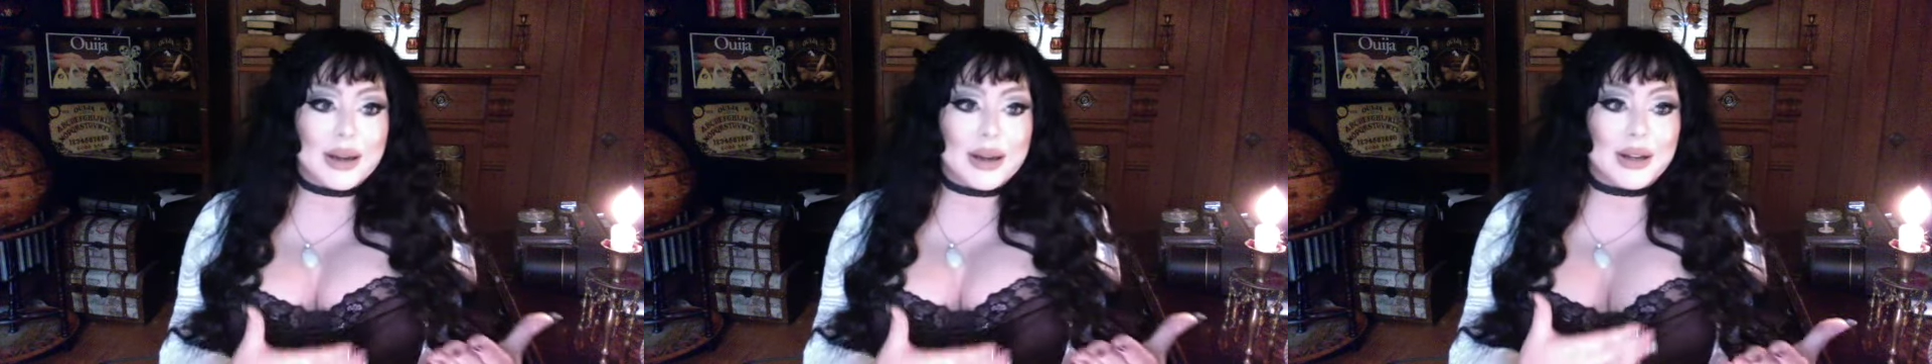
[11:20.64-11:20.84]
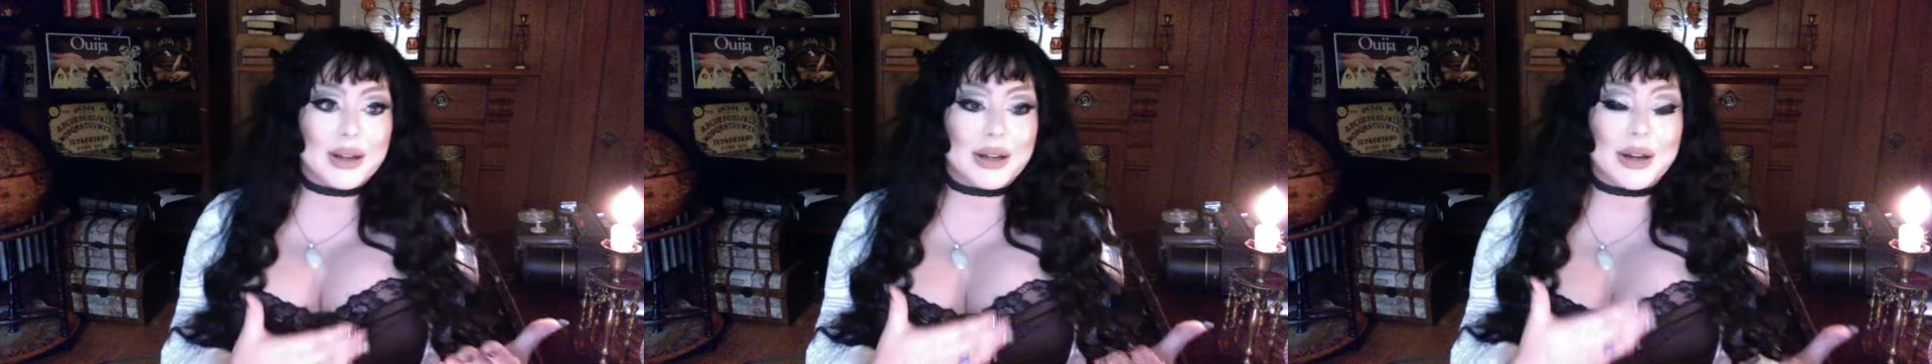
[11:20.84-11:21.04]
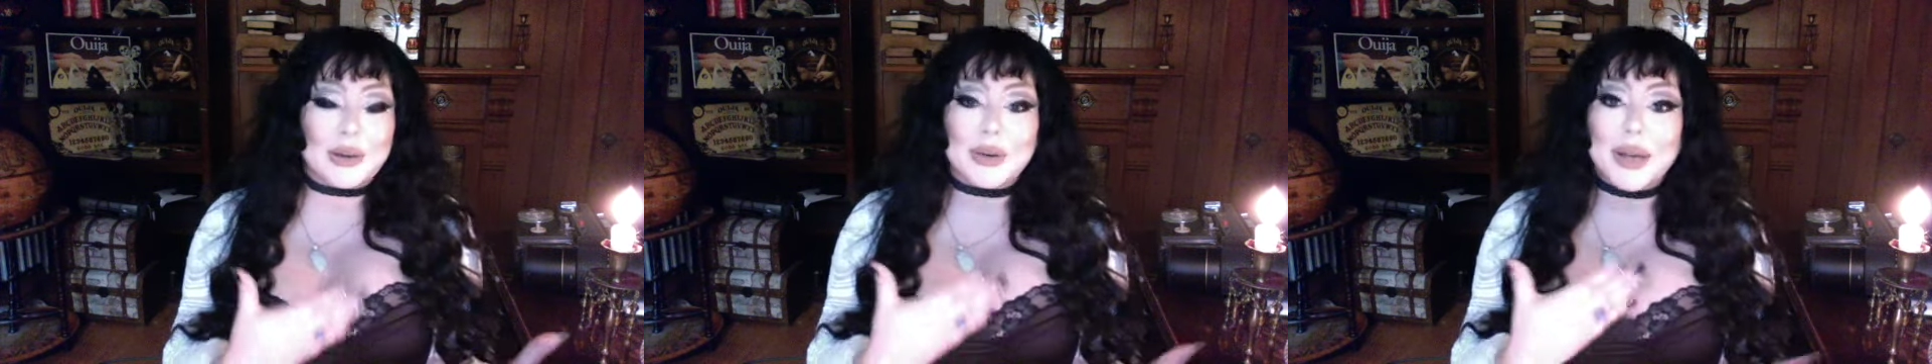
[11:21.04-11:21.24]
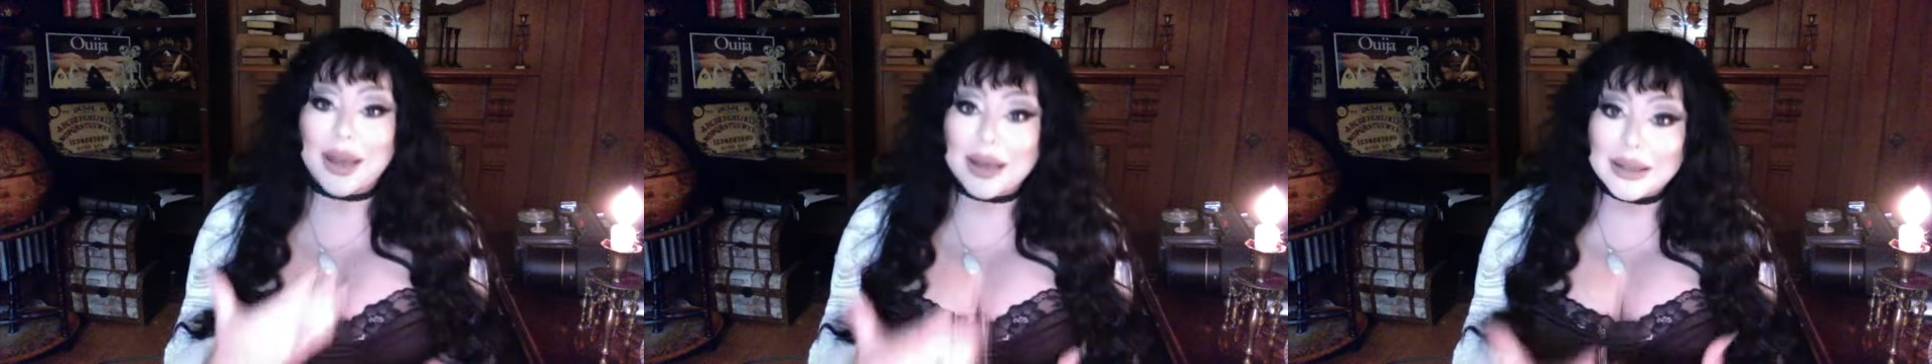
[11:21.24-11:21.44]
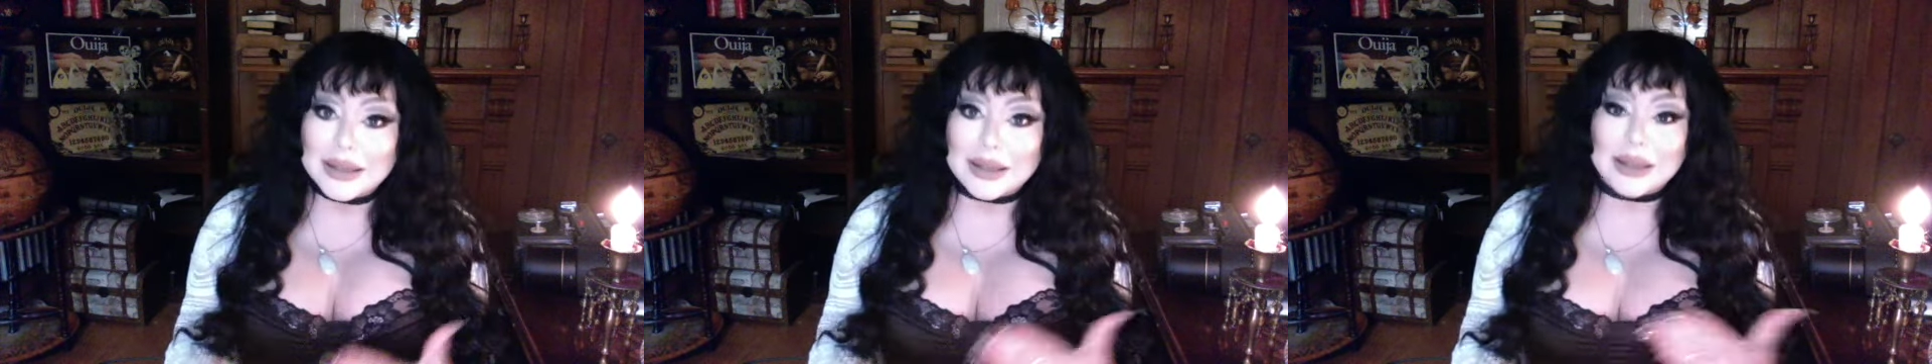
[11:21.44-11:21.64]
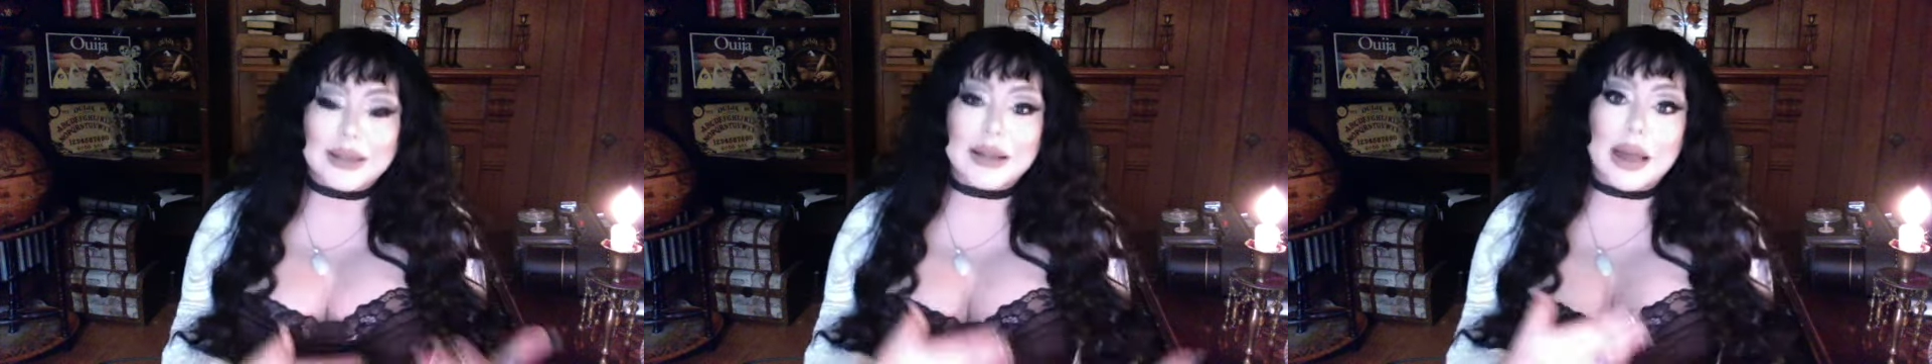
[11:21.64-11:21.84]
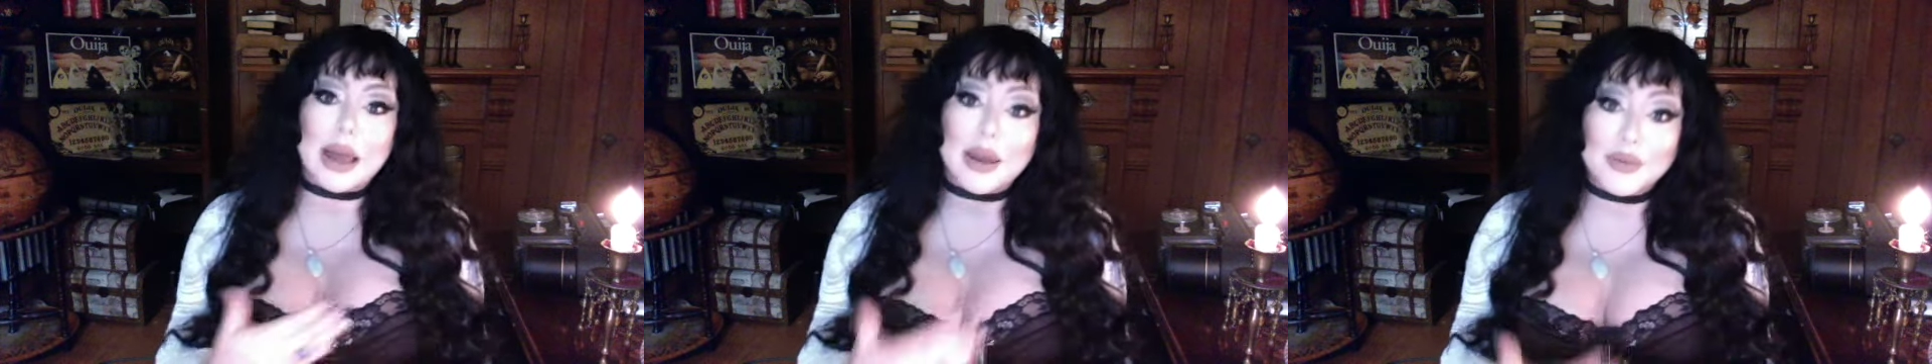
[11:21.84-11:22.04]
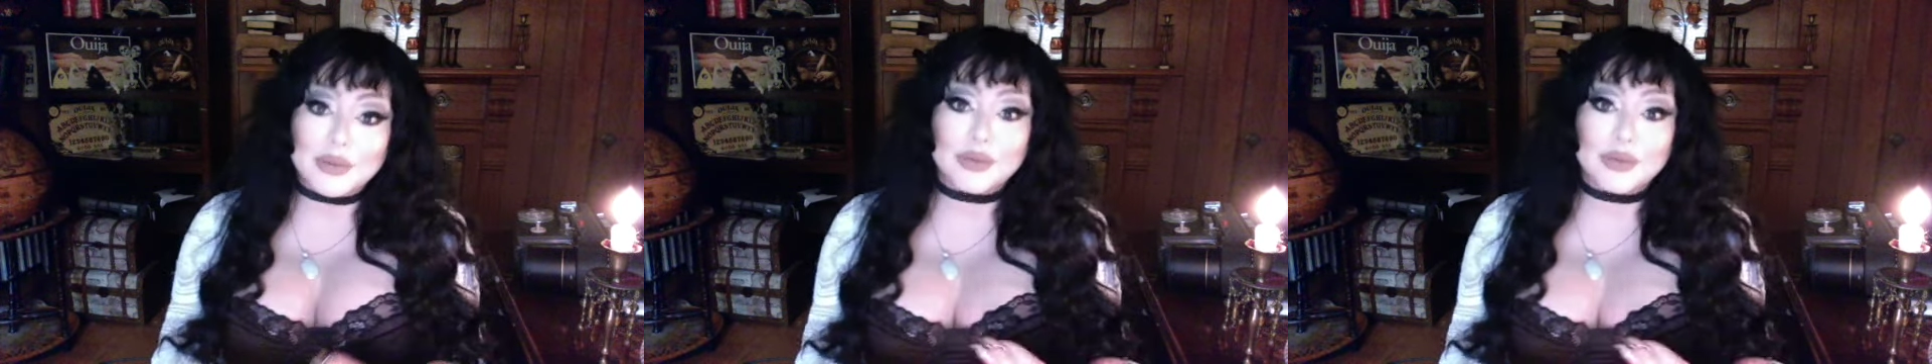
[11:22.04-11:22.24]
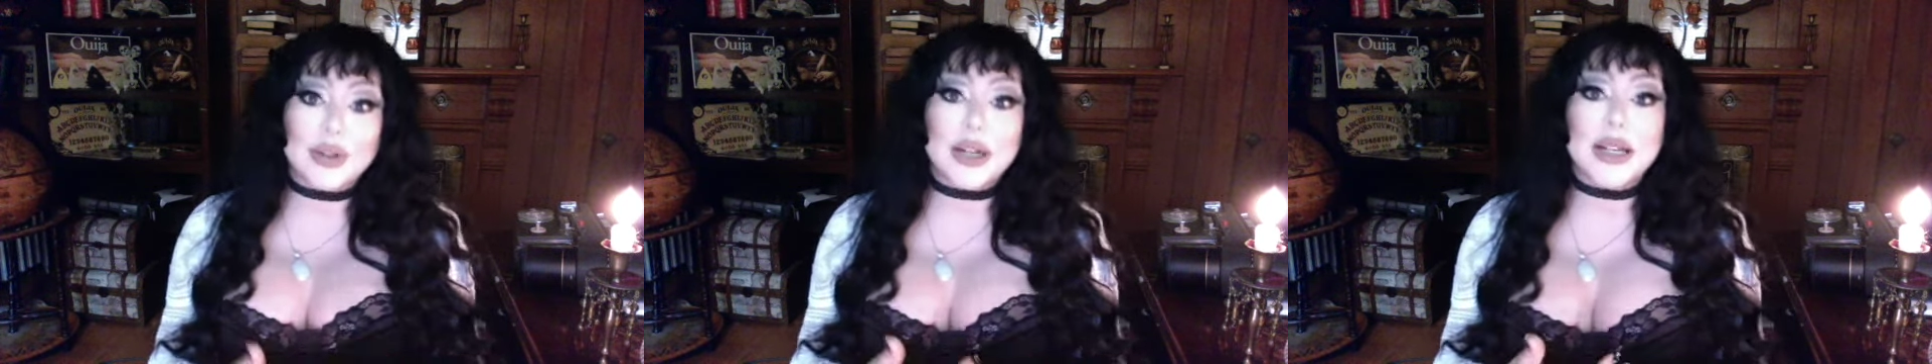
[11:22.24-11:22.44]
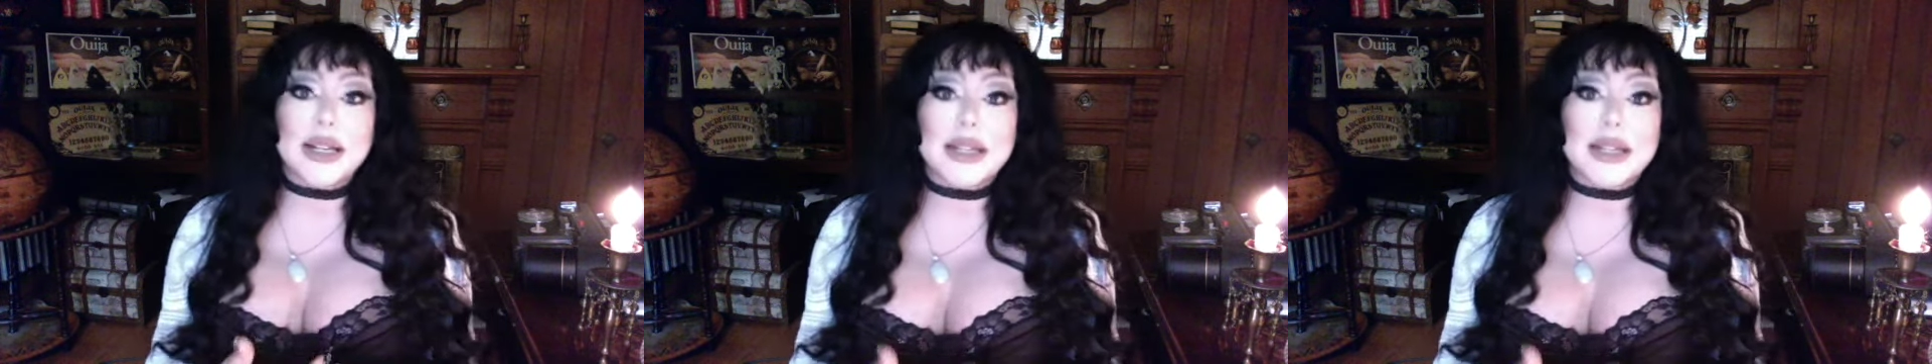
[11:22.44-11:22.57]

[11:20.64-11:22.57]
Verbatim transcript: you know, cases every